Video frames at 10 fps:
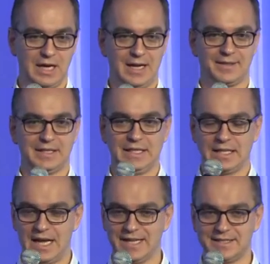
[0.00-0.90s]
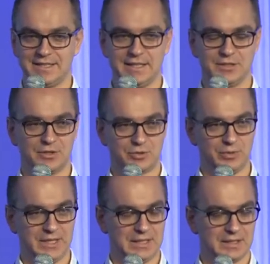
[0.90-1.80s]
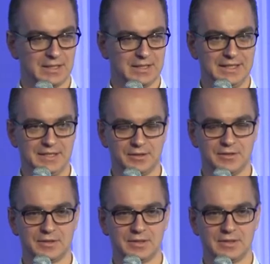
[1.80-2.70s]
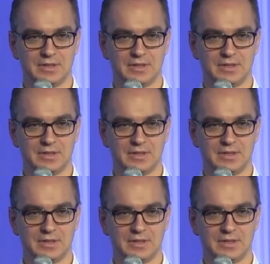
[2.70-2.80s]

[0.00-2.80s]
are the IT industry leaders